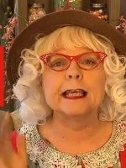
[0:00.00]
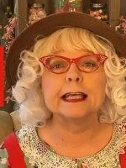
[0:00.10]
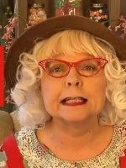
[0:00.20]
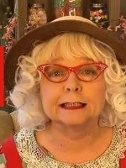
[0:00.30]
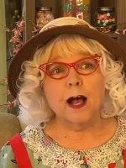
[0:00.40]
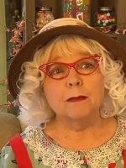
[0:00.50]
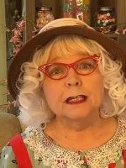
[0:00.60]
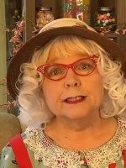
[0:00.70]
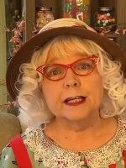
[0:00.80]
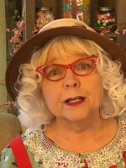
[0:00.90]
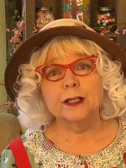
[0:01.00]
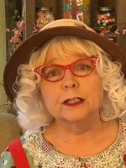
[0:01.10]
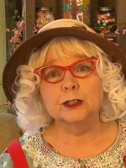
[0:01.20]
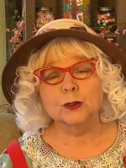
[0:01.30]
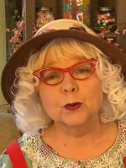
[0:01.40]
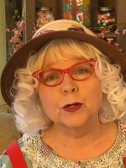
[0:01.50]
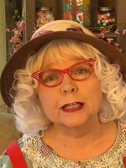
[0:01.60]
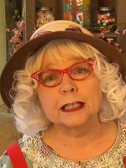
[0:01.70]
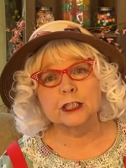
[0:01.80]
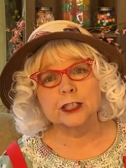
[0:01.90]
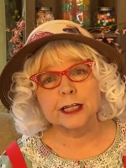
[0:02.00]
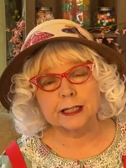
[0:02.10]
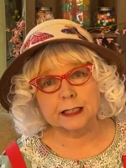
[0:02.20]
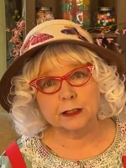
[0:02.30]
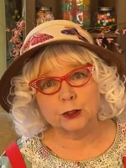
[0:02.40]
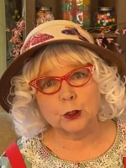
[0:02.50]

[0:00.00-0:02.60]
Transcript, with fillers: Is I'm going to tell you a story that Jesus